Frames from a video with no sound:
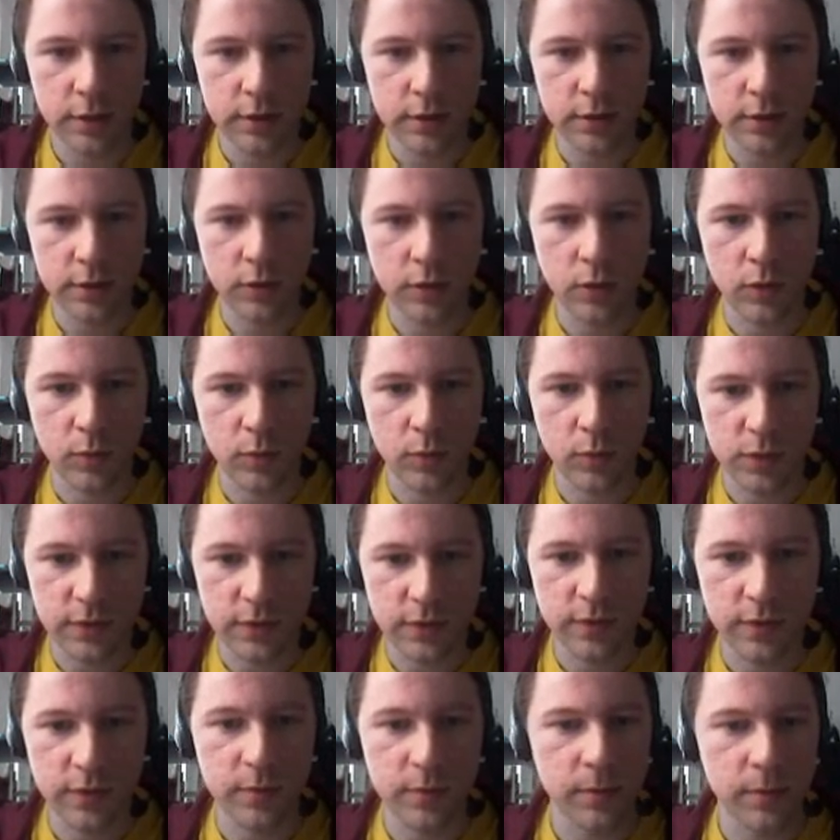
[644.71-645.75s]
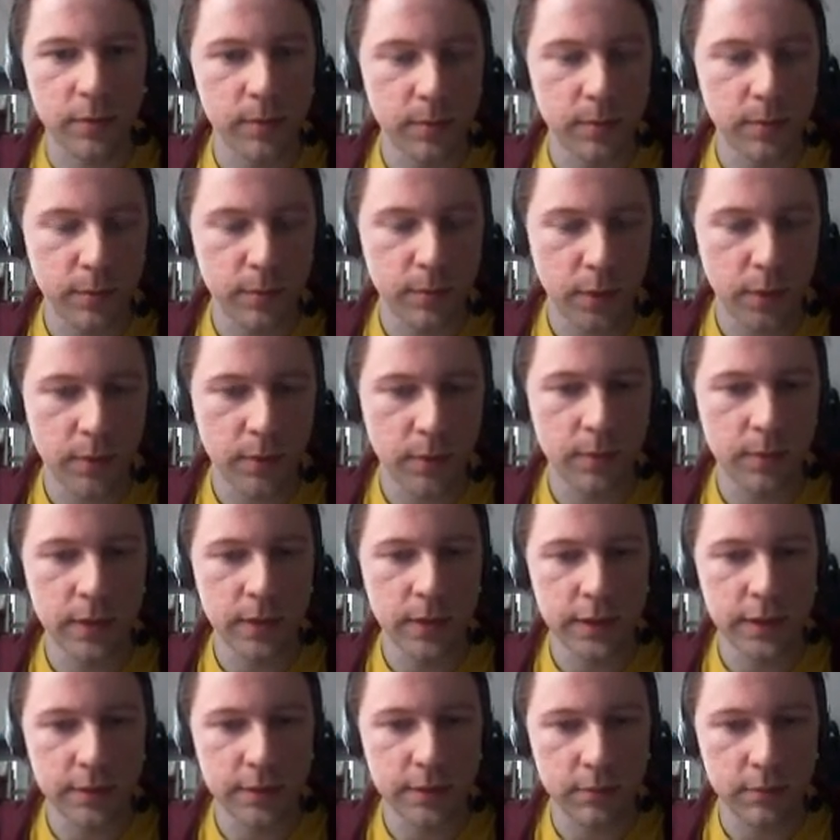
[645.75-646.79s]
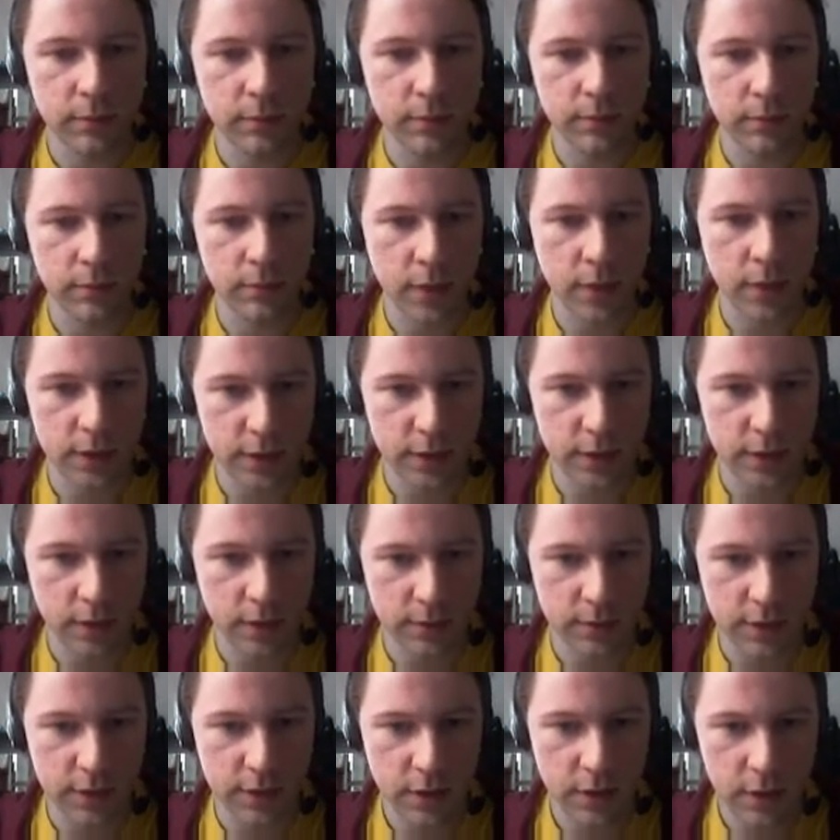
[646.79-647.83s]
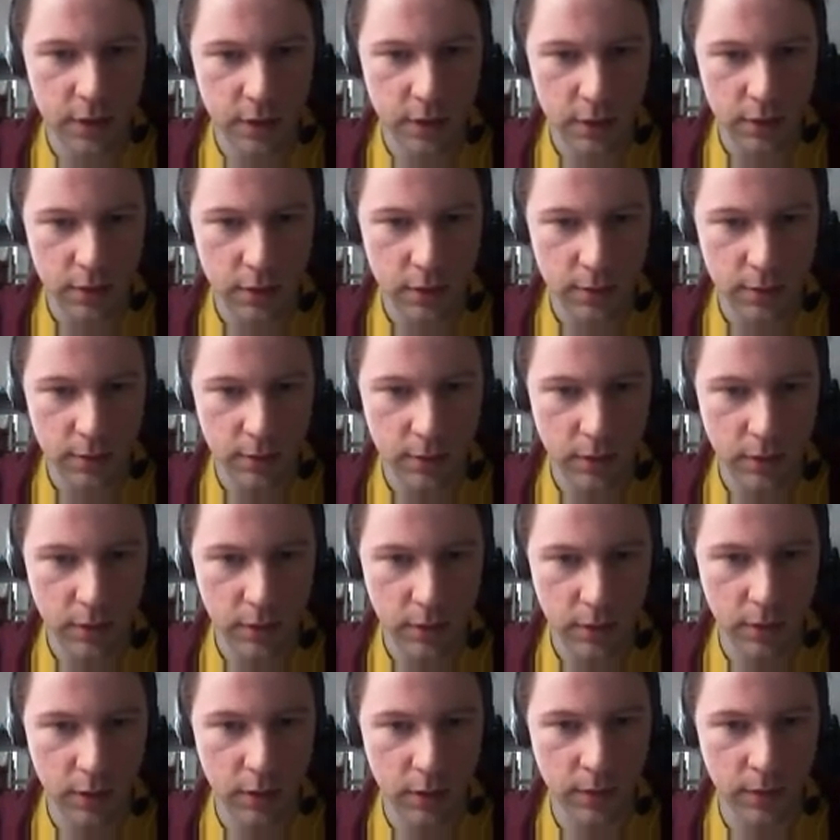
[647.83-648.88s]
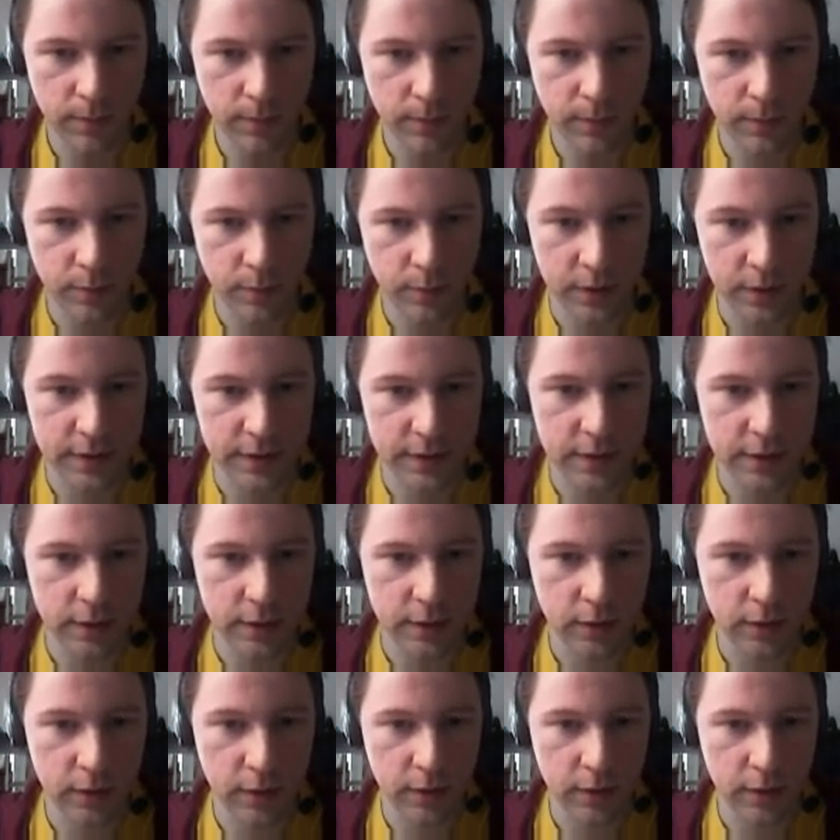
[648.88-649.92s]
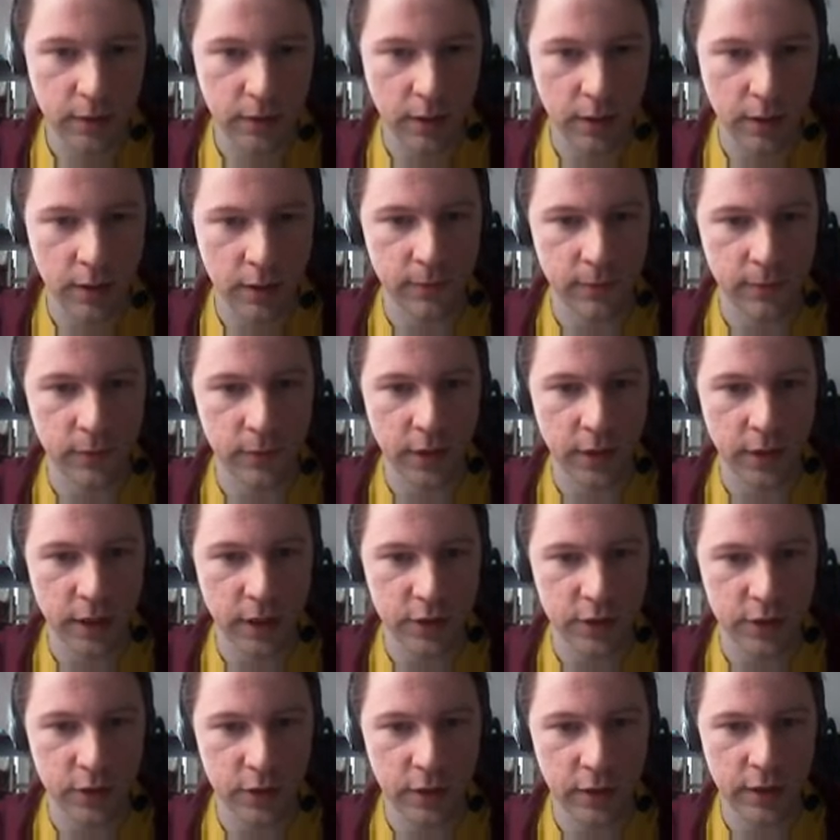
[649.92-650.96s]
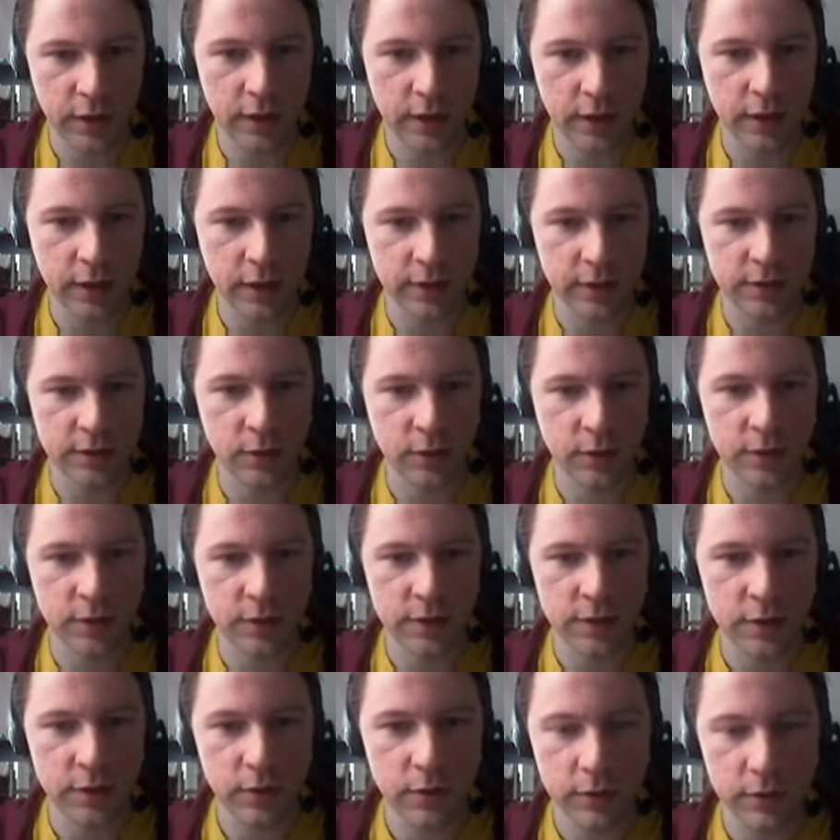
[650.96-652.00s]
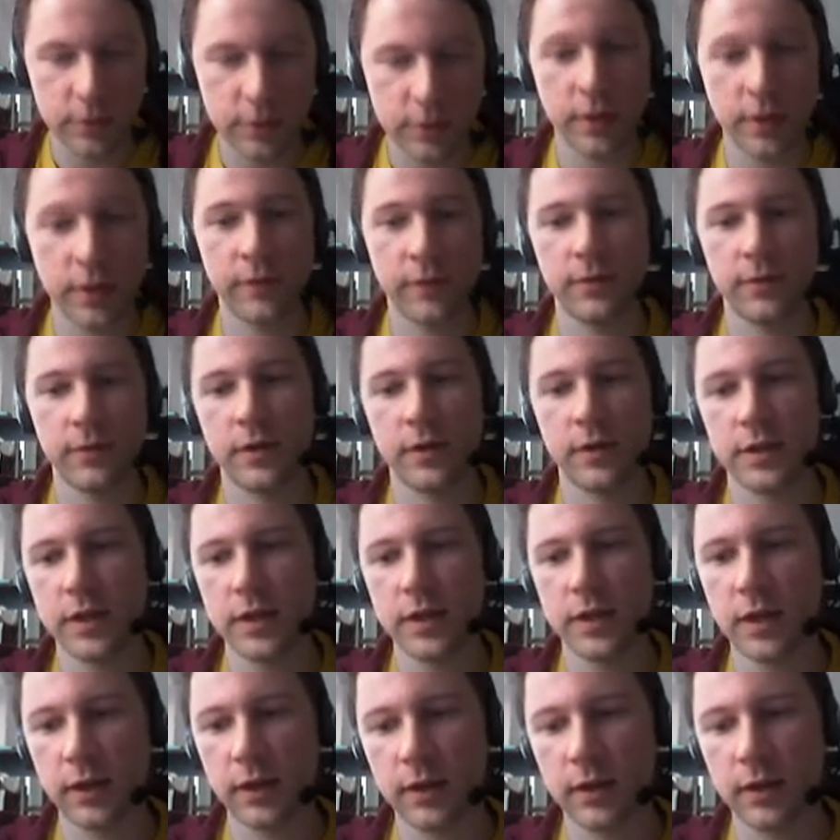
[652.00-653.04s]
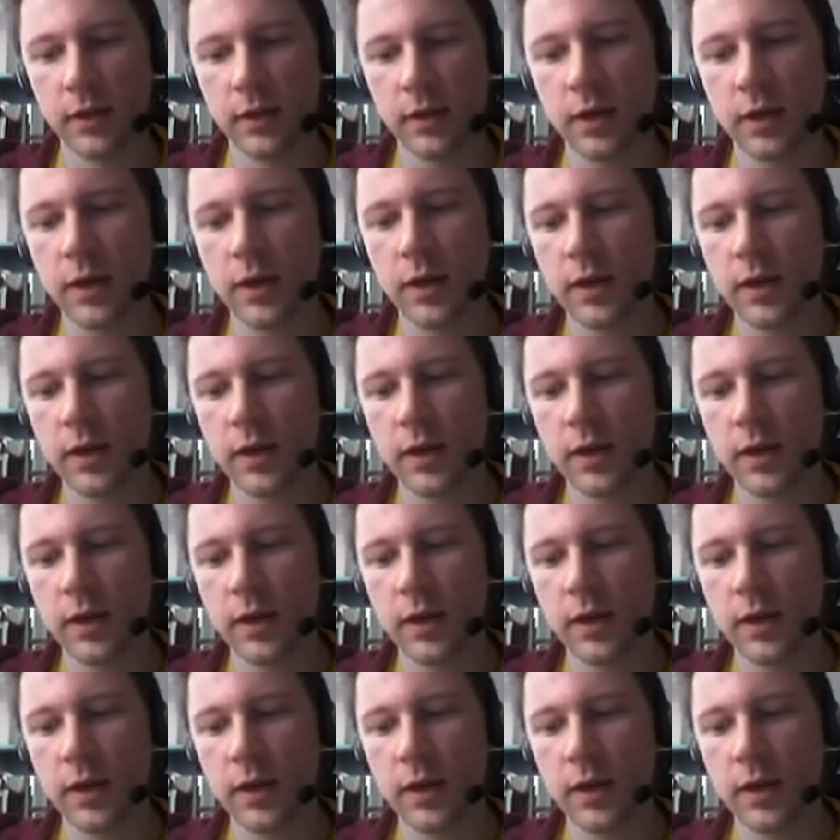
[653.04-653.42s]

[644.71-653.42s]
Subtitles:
So most of the probability mass comes here, but still for the actual click it's non-zero. So if there is anything,